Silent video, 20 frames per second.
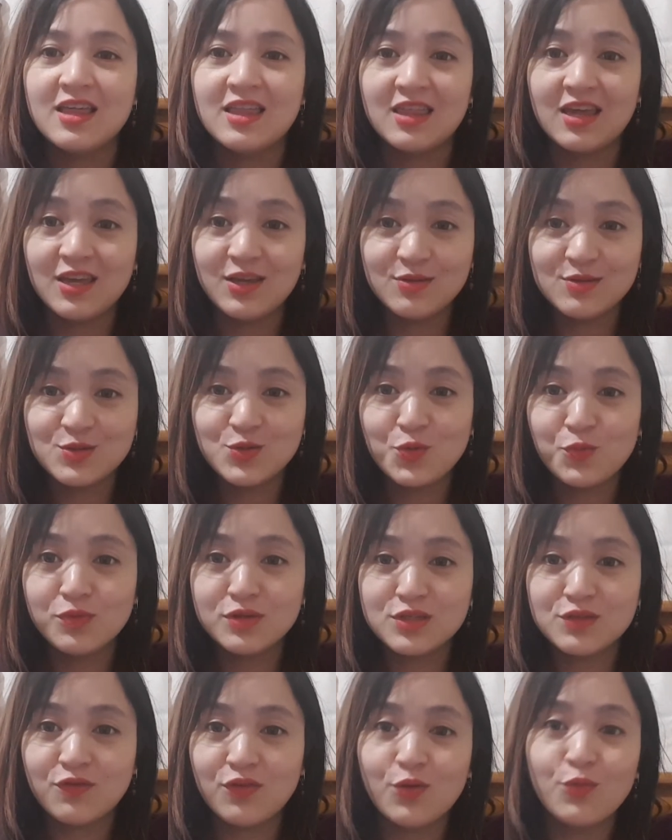Thank you so
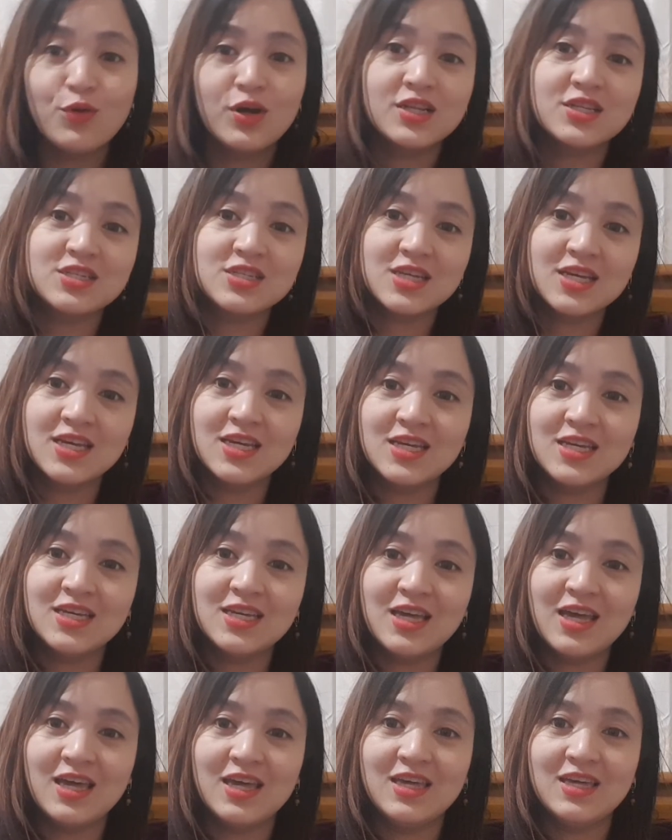much for
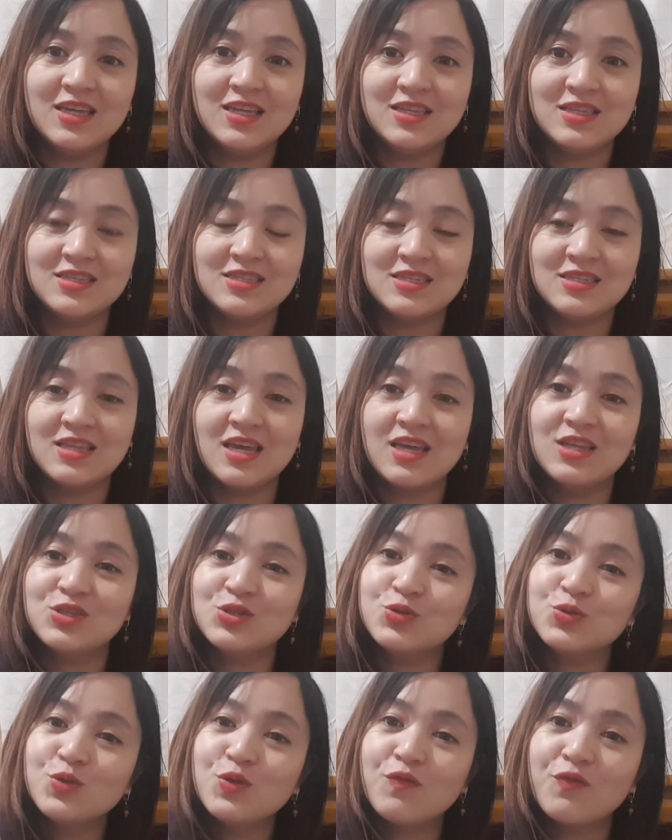watching, and stay
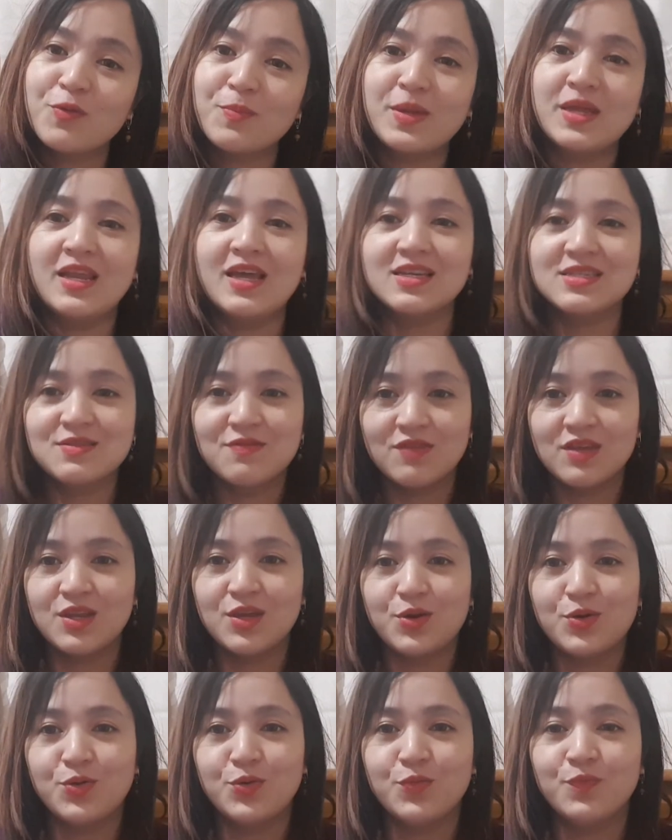tuned for my next
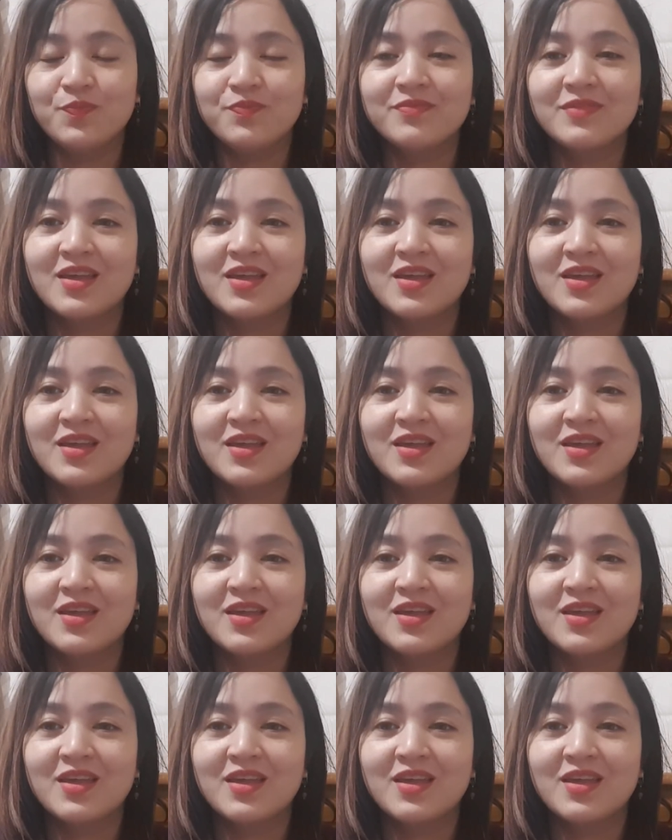video.